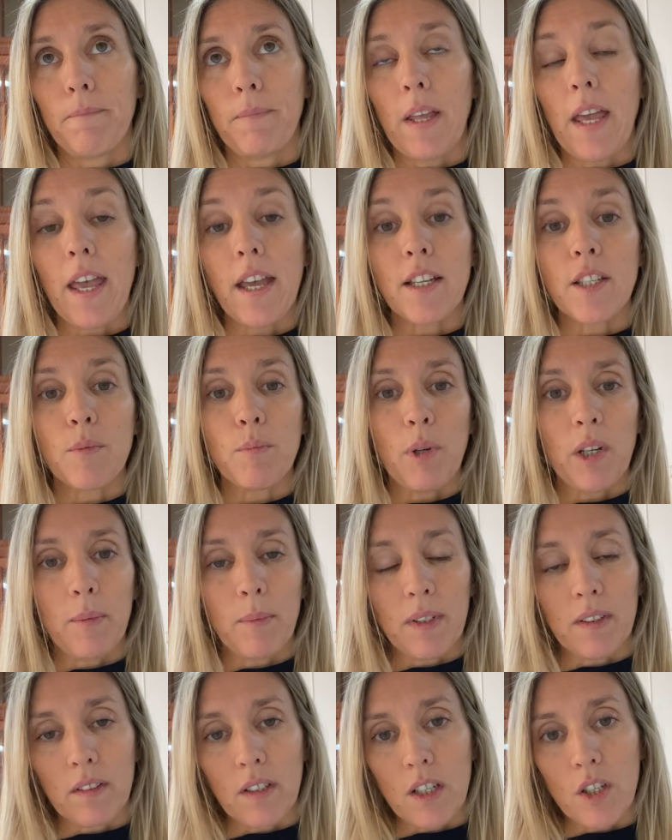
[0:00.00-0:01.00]

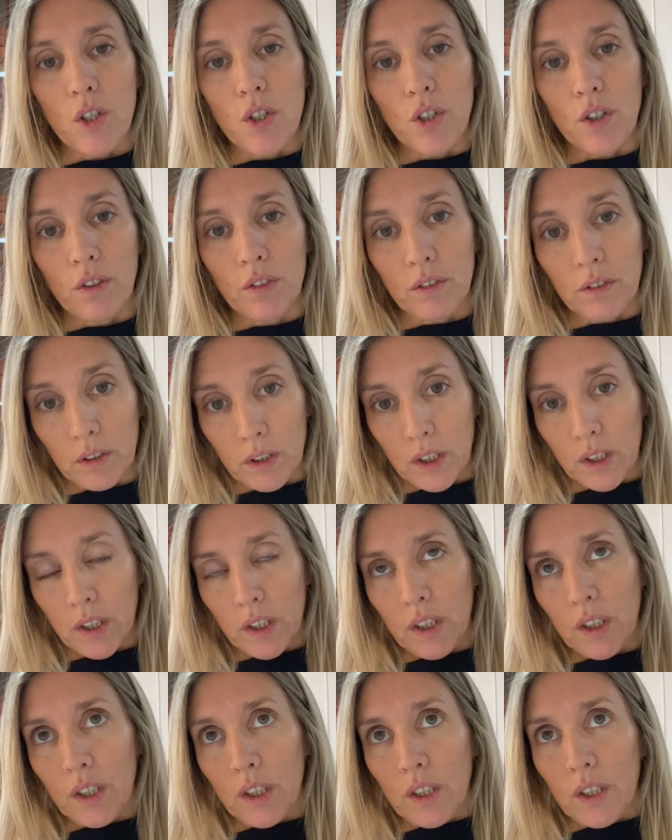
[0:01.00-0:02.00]
experimentation,
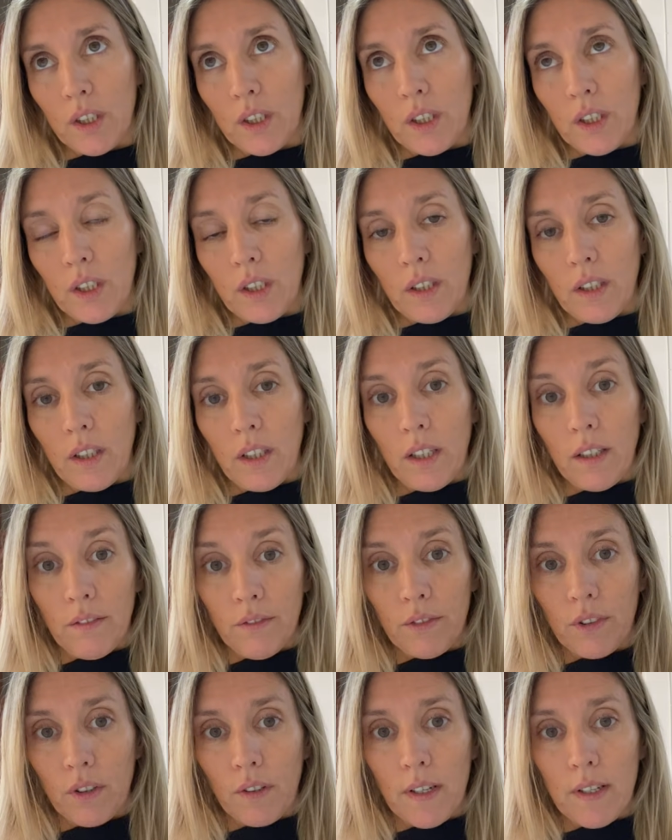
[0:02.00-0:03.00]

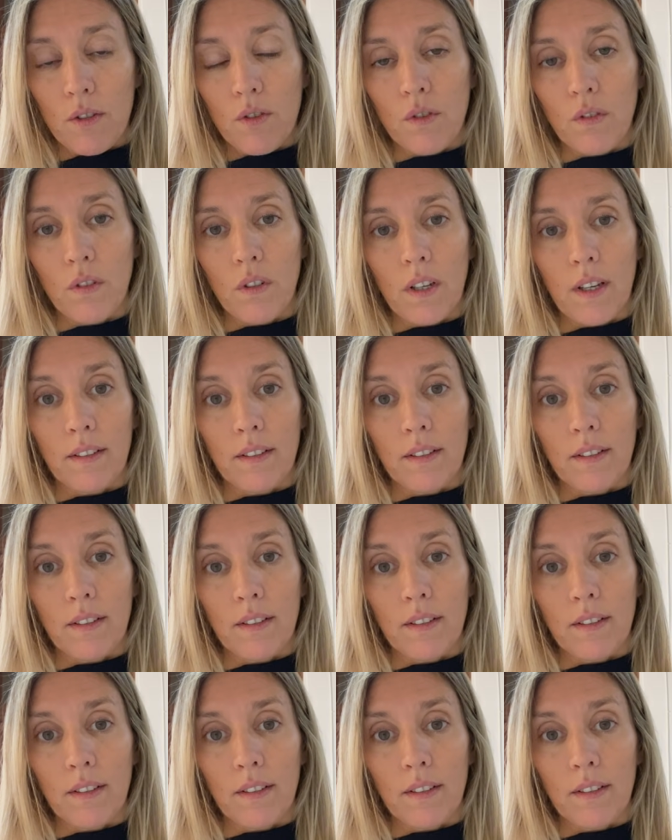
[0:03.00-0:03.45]
integration